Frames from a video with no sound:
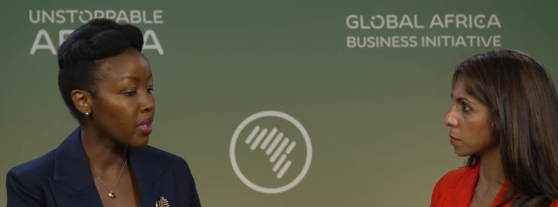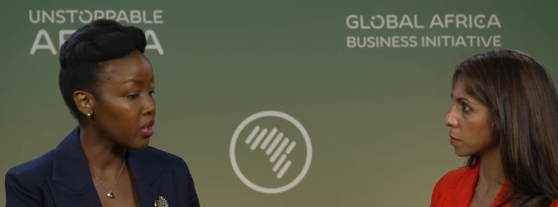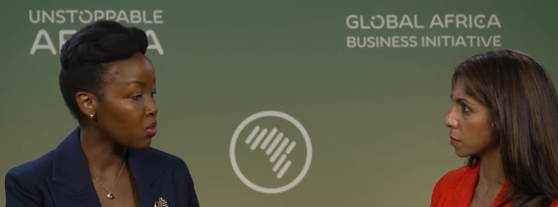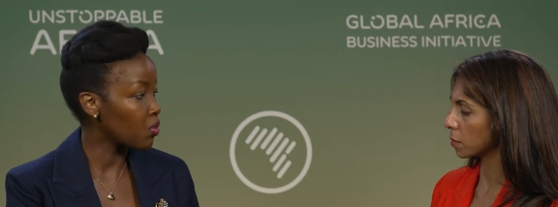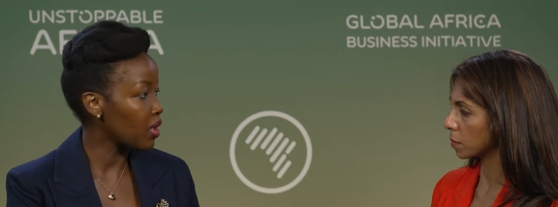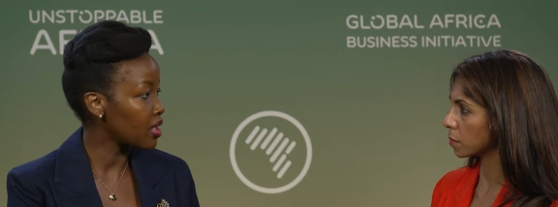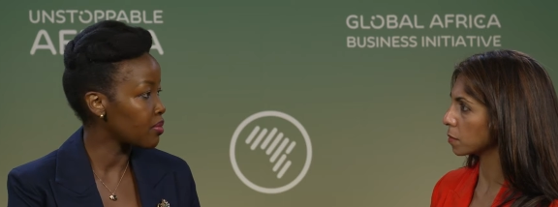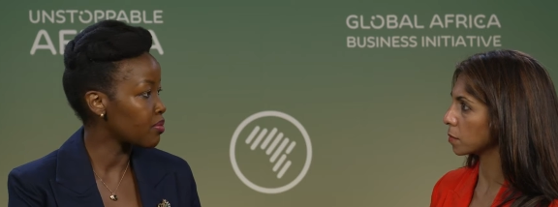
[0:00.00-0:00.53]
Speaker 1: real
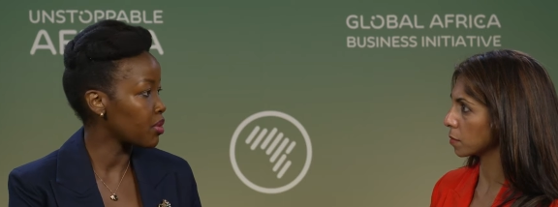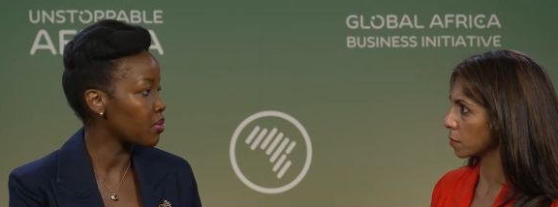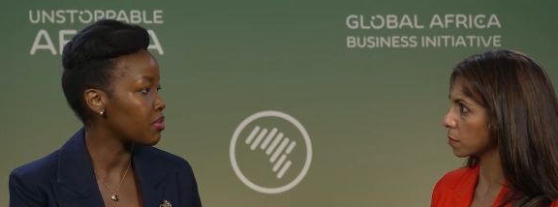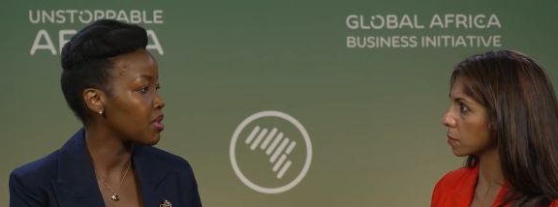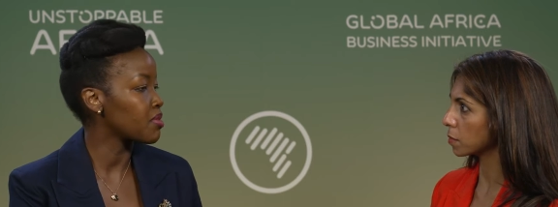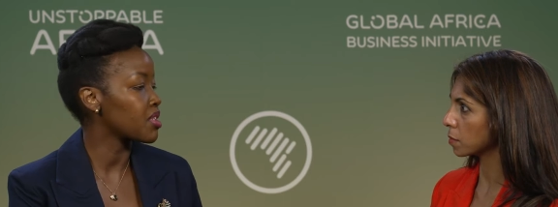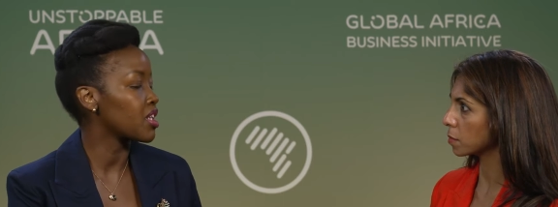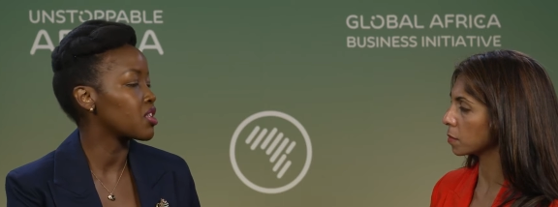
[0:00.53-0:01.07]
world
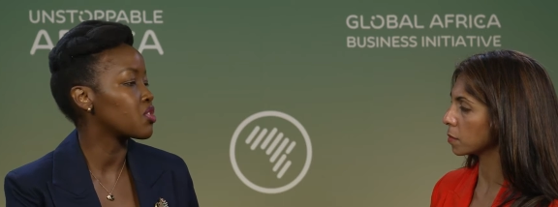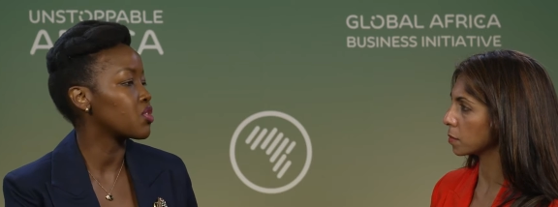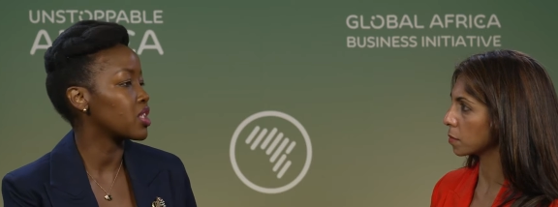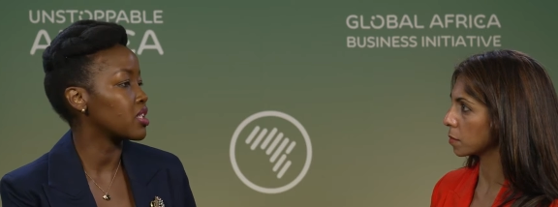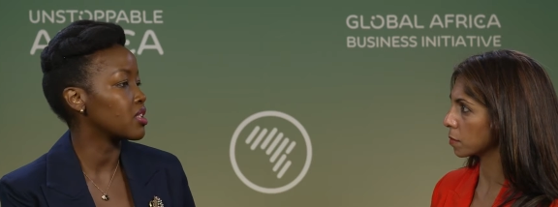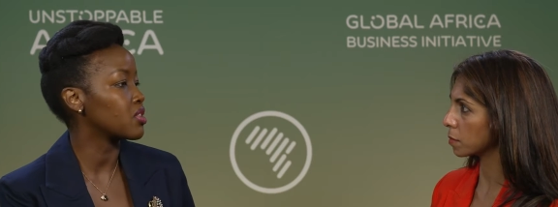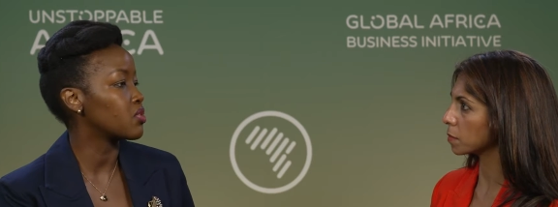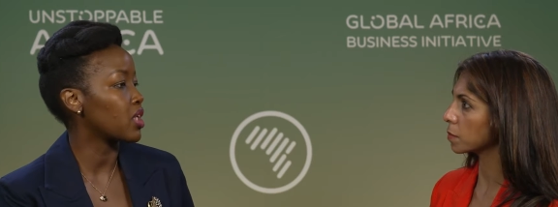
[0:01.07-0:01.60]
problems,
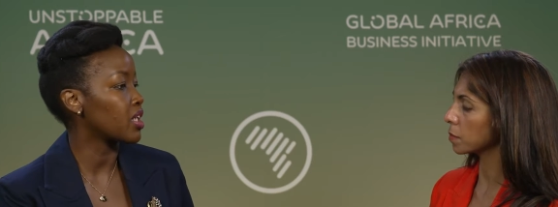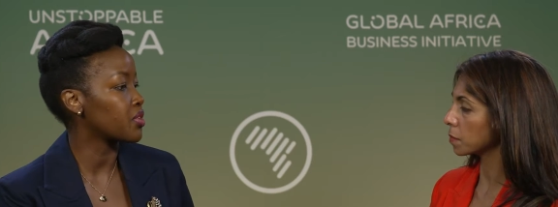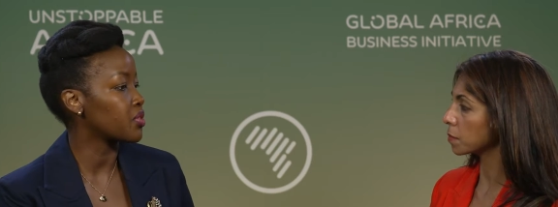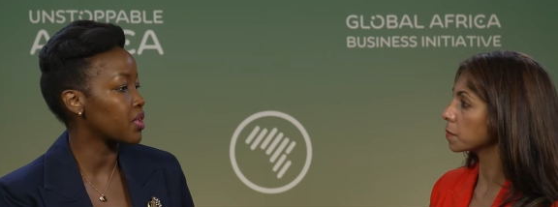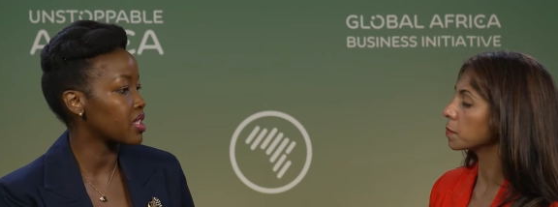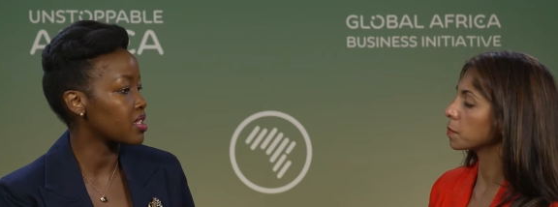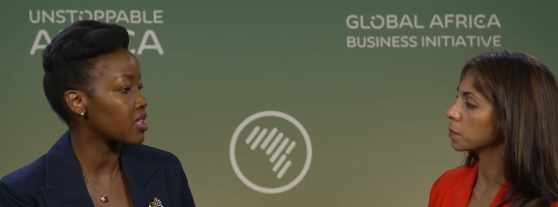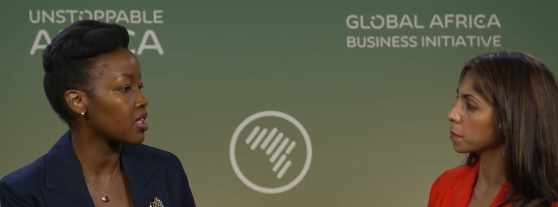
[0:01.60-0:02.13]
they're
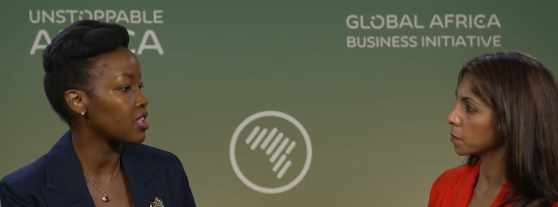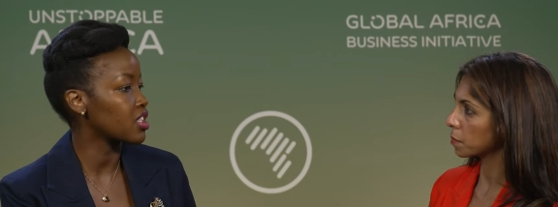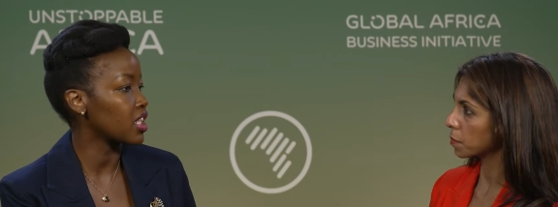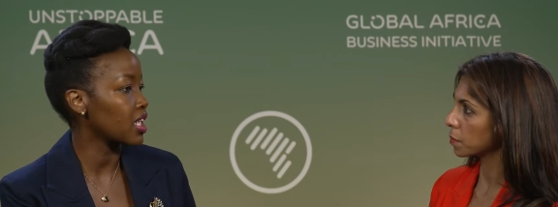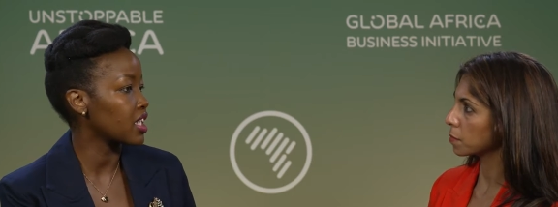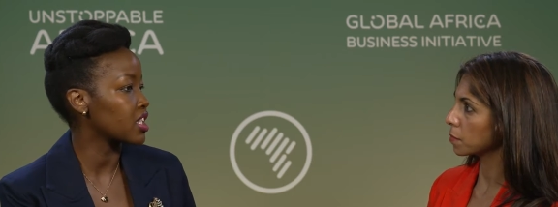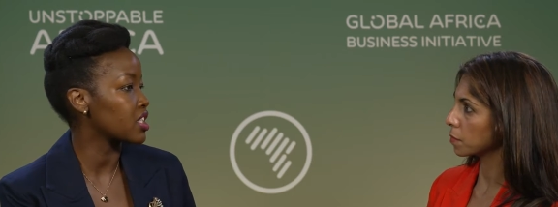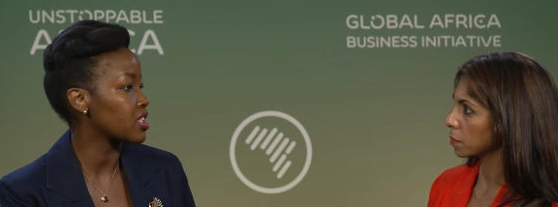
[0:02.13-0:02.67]
addressing
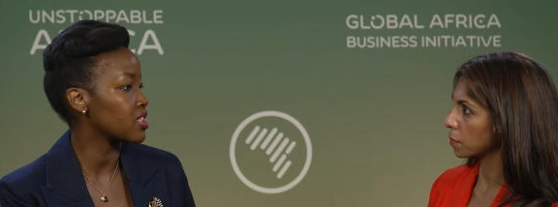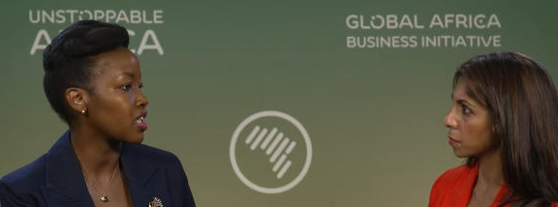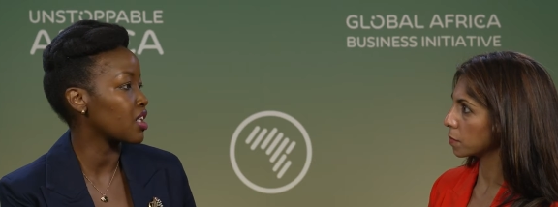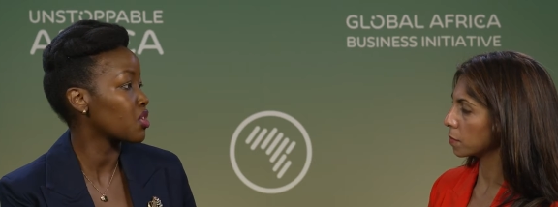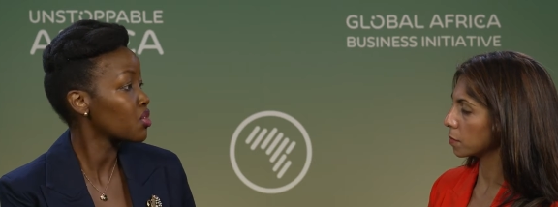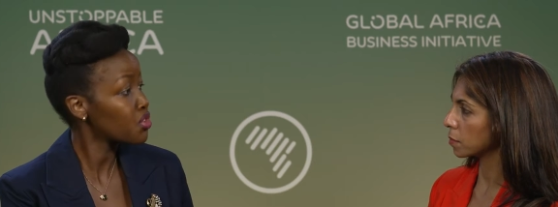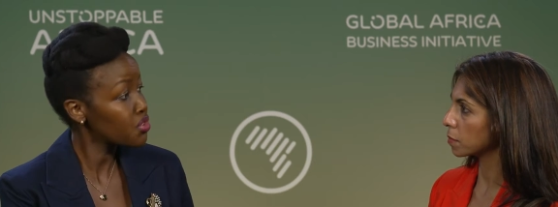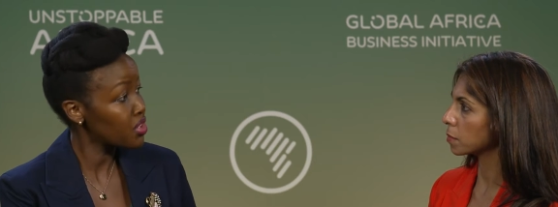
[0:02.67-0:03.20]
challenges that are
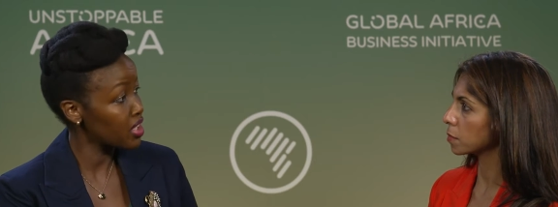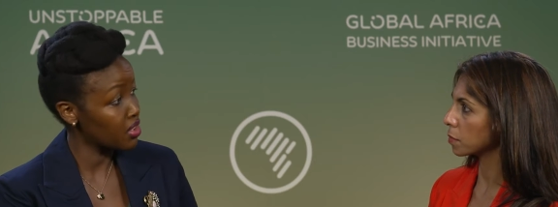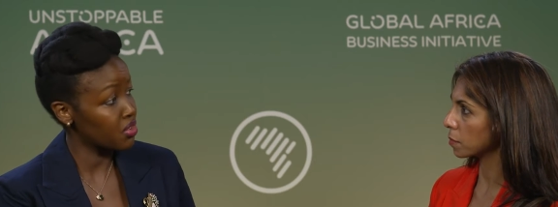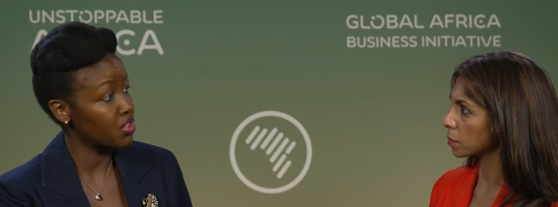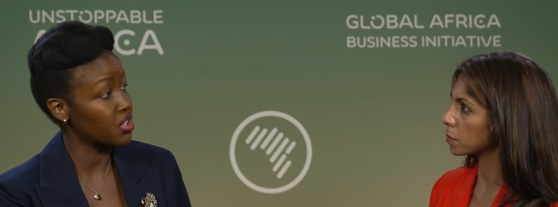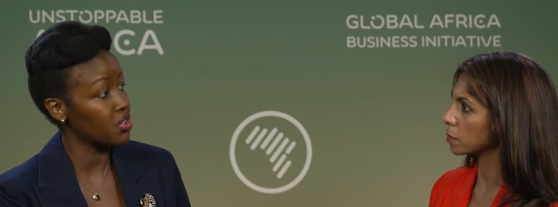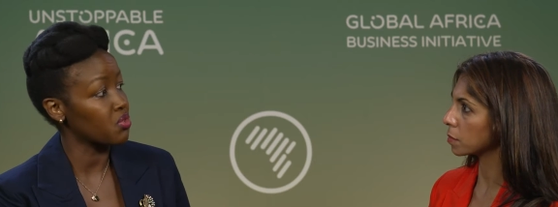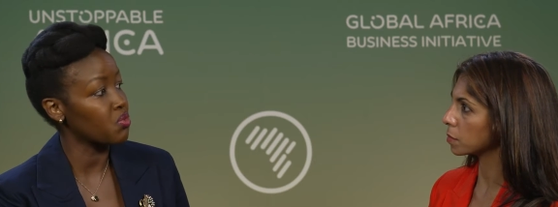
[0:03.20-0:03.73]
not unique to
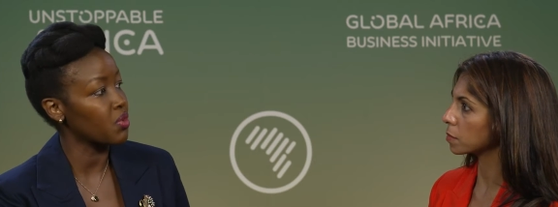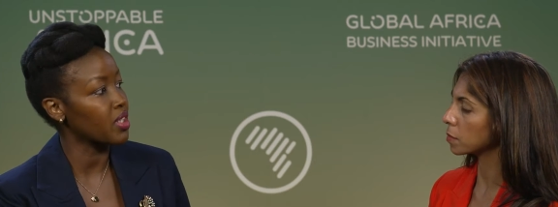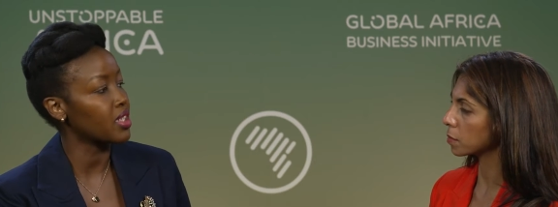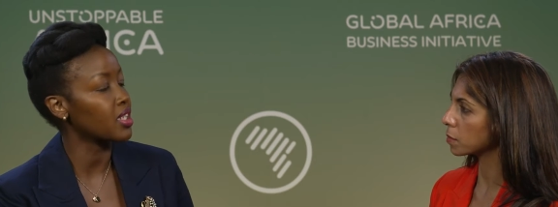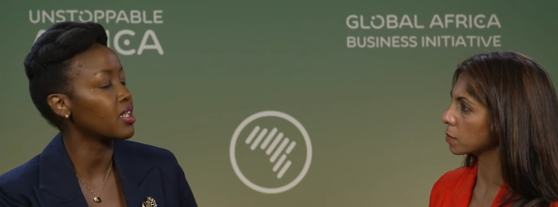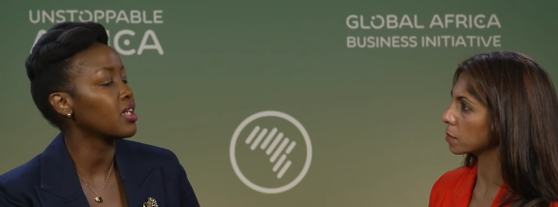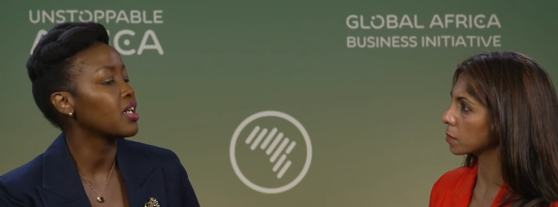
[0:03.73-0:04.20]
just Rwanda,